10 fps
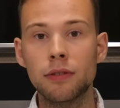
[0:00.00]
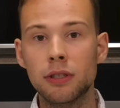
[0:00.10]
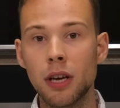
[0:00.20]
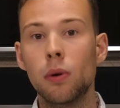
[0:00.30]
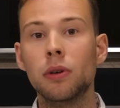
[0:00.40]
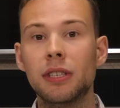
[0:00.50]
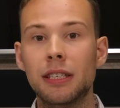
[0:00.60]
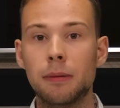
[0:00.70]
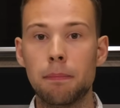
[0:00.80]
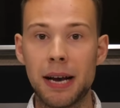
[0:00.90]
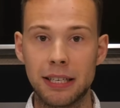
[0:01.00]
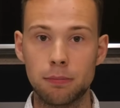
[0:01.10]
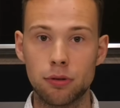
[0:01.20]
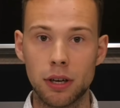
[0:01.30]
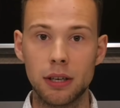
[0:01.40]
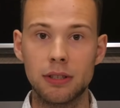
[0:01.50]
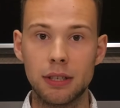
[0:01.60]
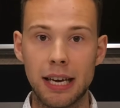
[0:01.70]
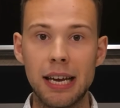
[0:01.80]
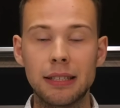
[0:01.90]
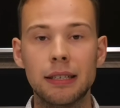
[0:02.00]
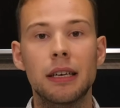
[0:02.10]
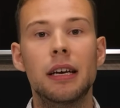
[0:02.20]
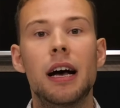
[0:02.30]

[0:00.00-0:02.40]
Sonos's best products to date,